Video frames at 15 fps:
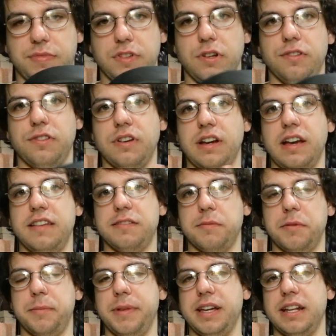Also, guys, I'm
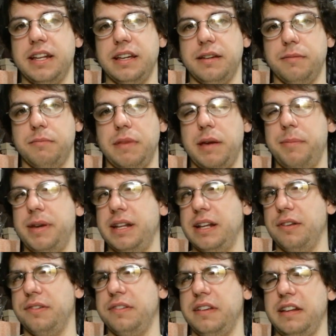going to be getting maybe an
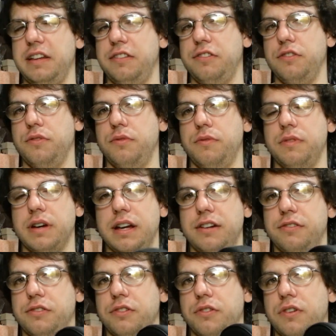LCD too. I
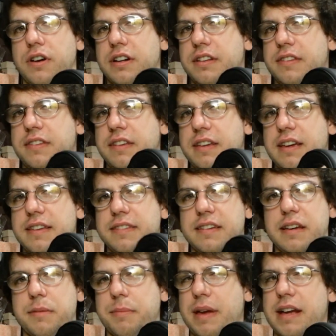don't know. Odyssey hasn't
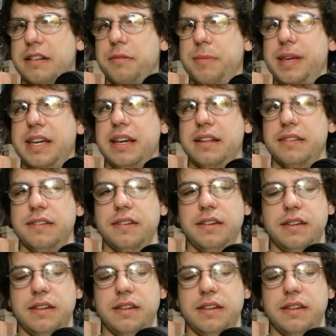got back to me yet.